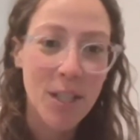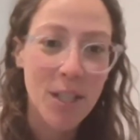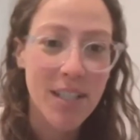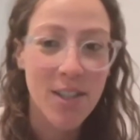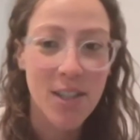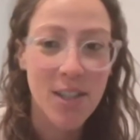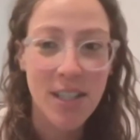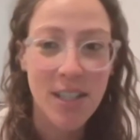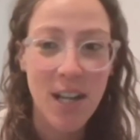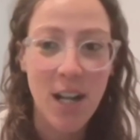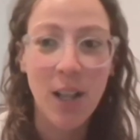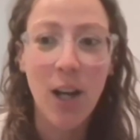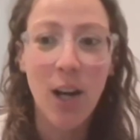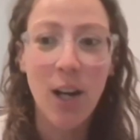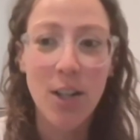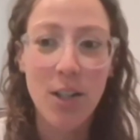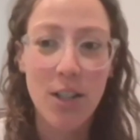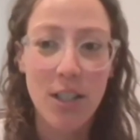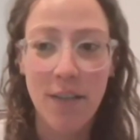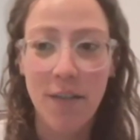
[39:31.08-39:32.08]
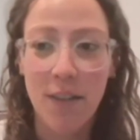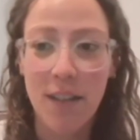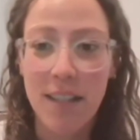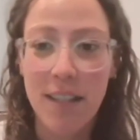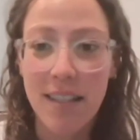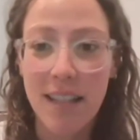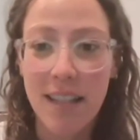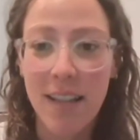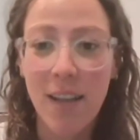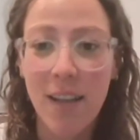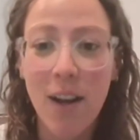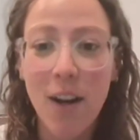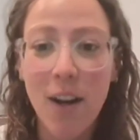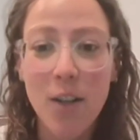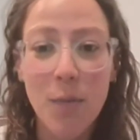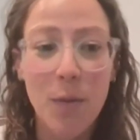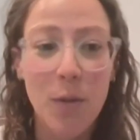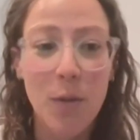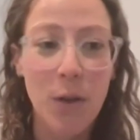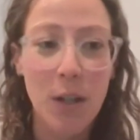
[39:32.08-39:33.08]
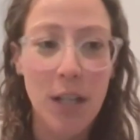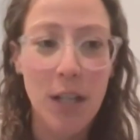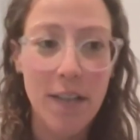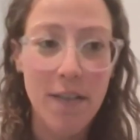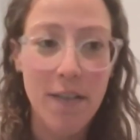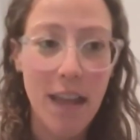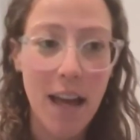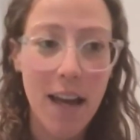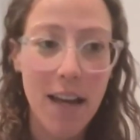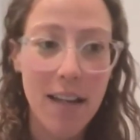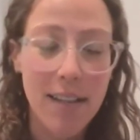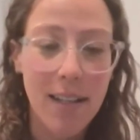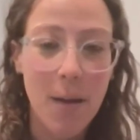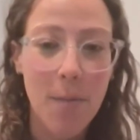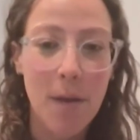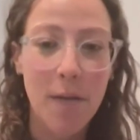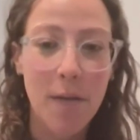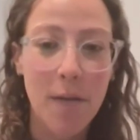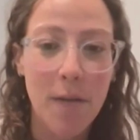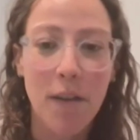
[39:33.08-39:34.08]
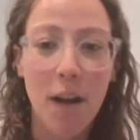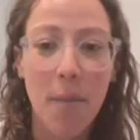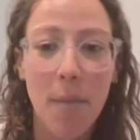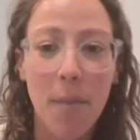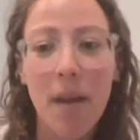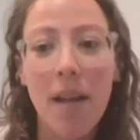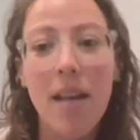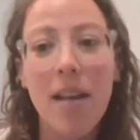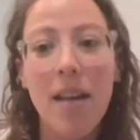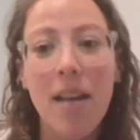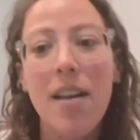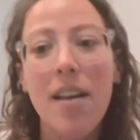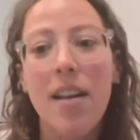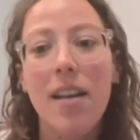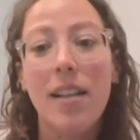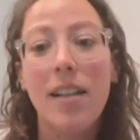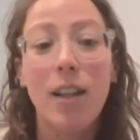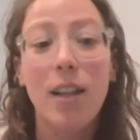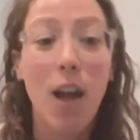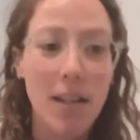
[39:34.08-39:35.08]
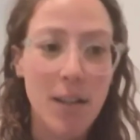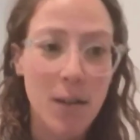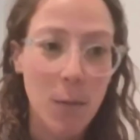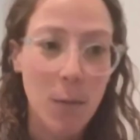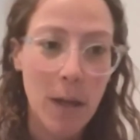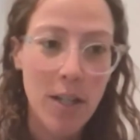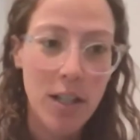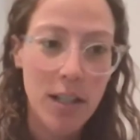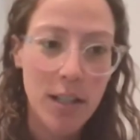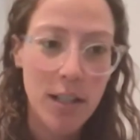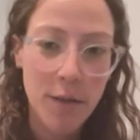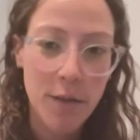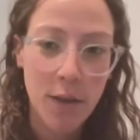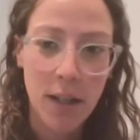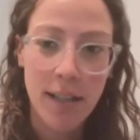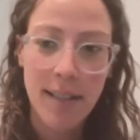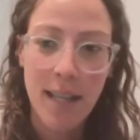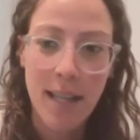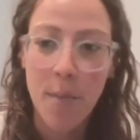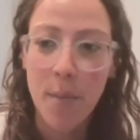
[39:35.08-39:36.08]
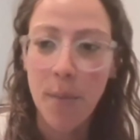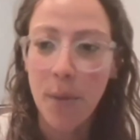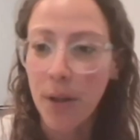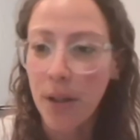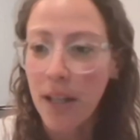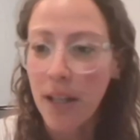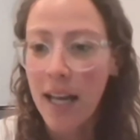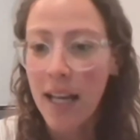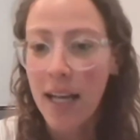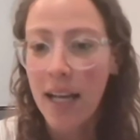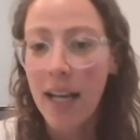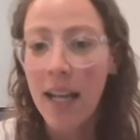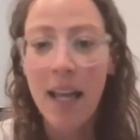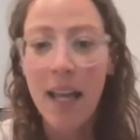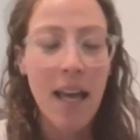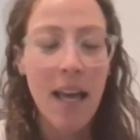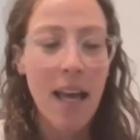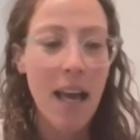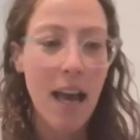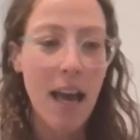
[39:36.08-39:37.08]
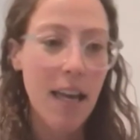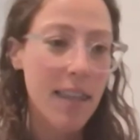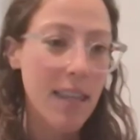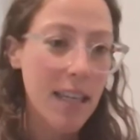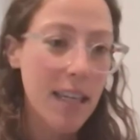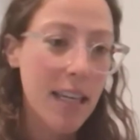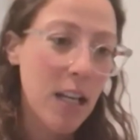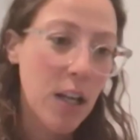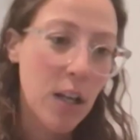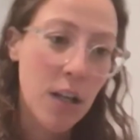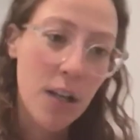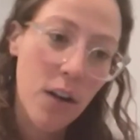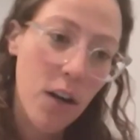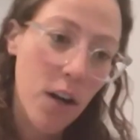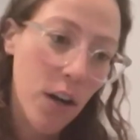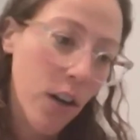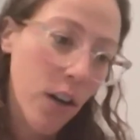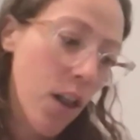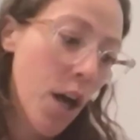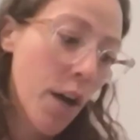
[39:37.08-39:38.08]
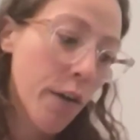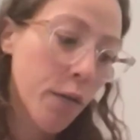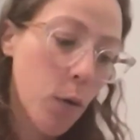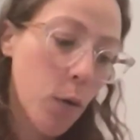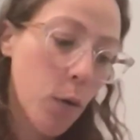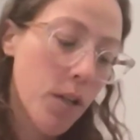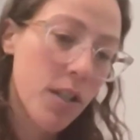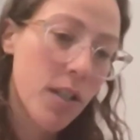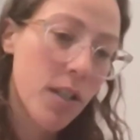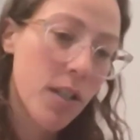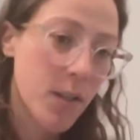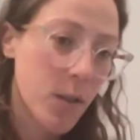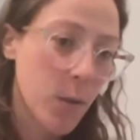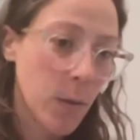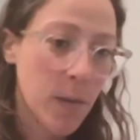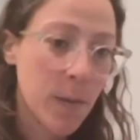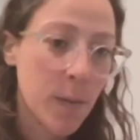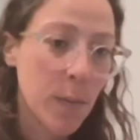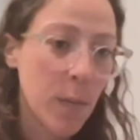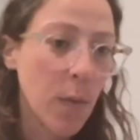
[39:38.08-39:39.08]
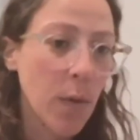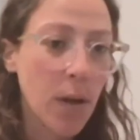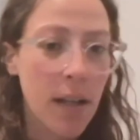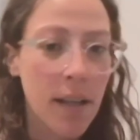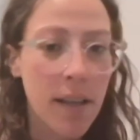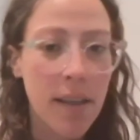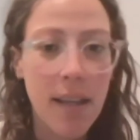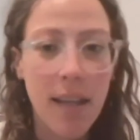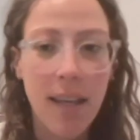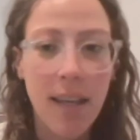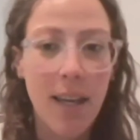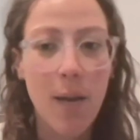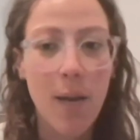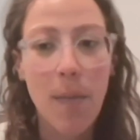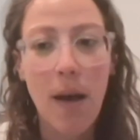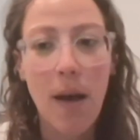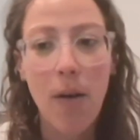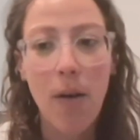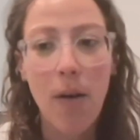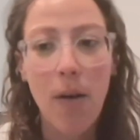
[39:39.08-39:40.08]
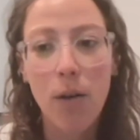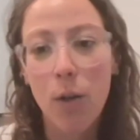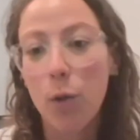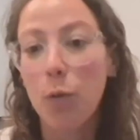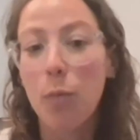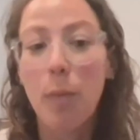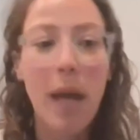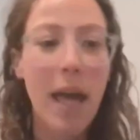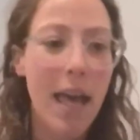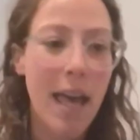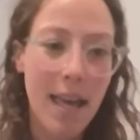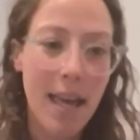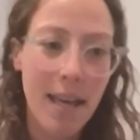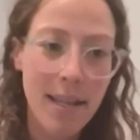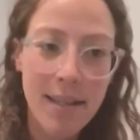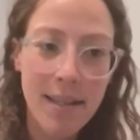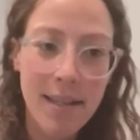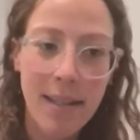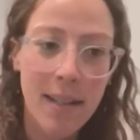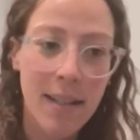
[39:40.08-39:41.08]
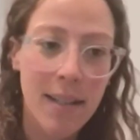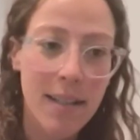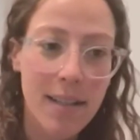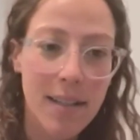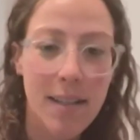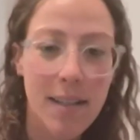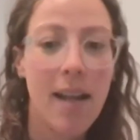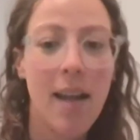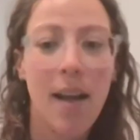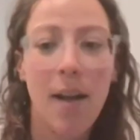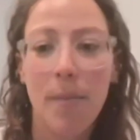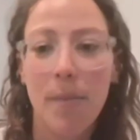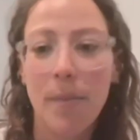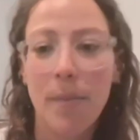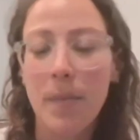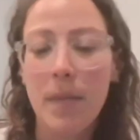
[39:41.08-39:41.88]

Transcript: which is just a large difference. And the large majority of that is coming from lost wages, for example. And I think here there are a lot of questions to explore in thinking about who pays, and it's